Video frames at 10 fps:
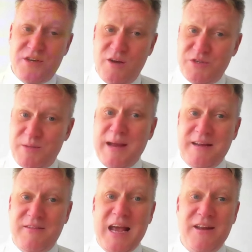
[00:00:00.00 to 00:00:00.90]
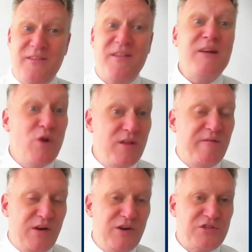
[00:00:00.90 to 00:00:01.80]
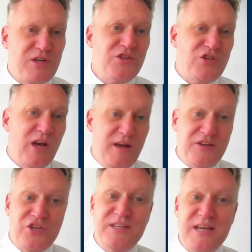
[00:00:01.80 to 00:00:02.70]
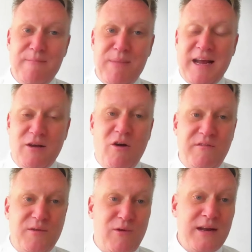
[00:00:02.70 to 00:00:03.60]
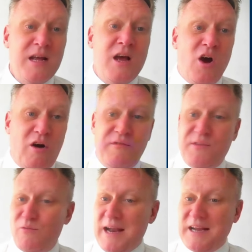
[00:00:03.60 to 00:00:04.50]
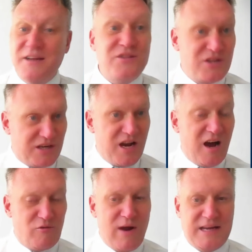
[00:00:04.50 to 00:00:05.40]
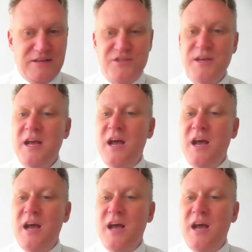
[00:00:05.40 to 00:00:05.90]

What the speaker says: was the Bank of Canada. They were the first G10 bank off the rank to cut rates.